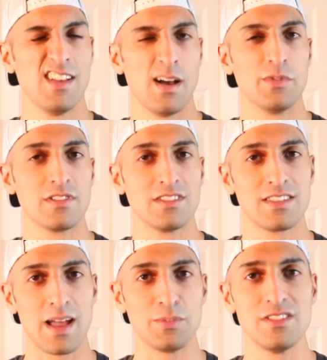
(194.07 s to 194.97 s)
I'm sure it's
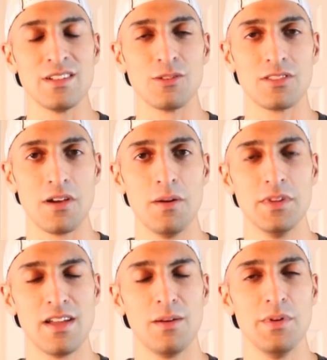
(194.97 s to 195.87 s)
top secret though,
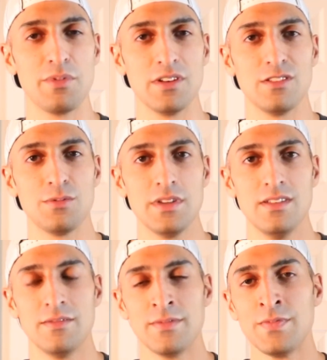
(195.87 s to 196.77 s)
but that would be pretty
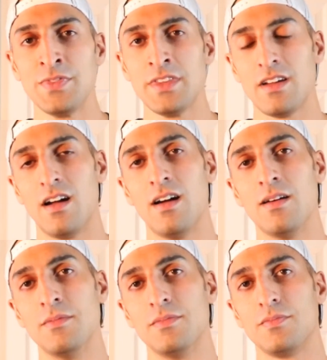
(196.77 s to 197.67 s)
sweet.
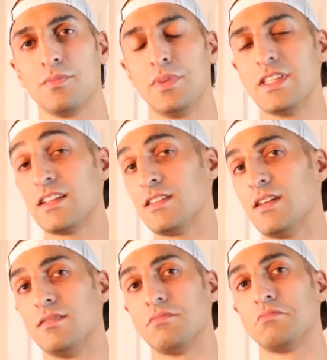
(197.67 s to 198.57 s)
But that's
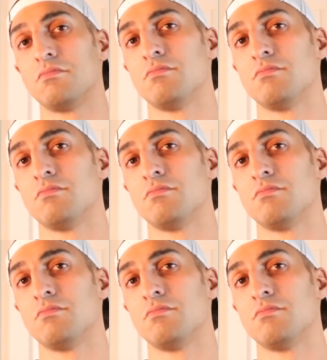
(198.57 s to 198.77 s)
it.